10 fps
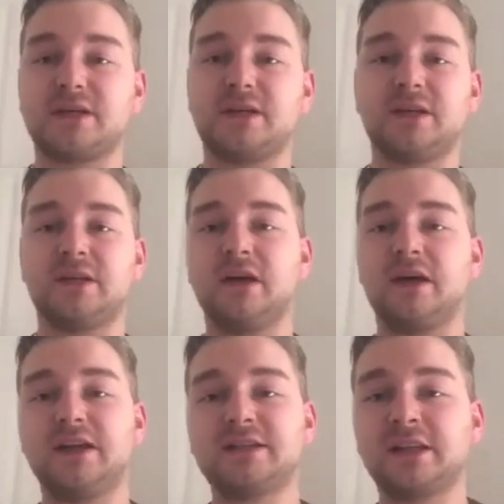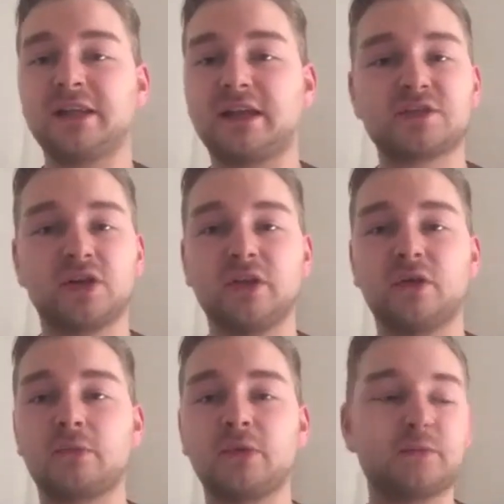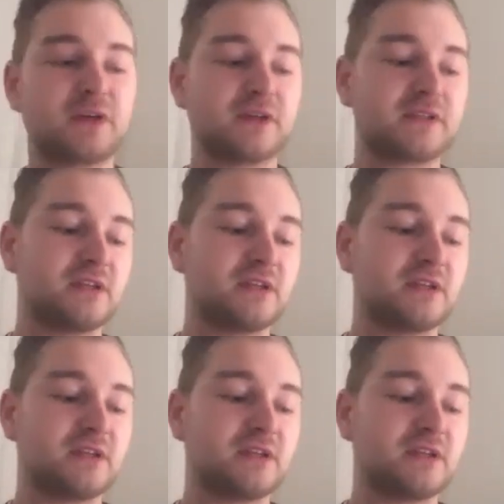And they said, like, it's all normal because